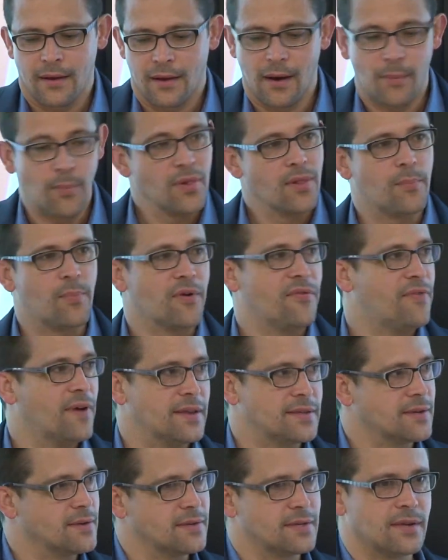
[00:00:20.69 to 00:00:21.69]
couple of
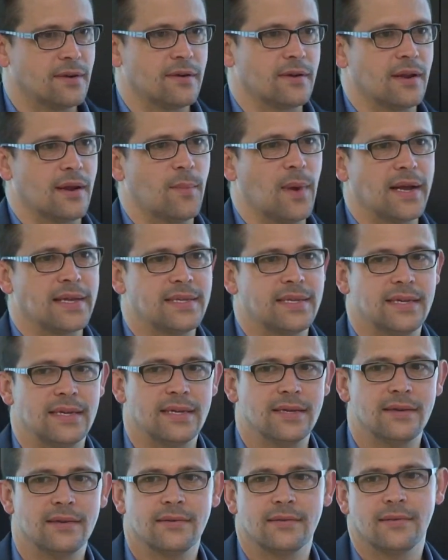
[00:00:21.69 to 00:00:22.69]
professors here at
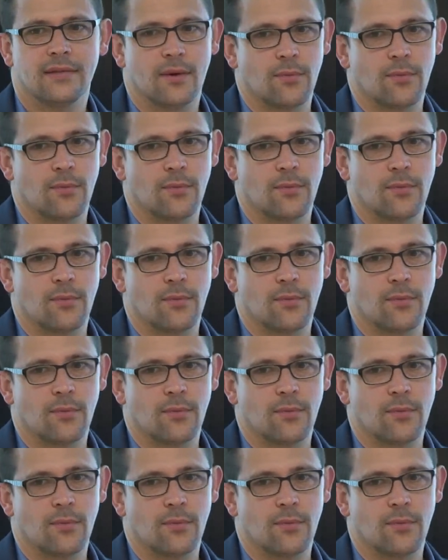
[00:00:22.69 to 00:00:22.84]
MIT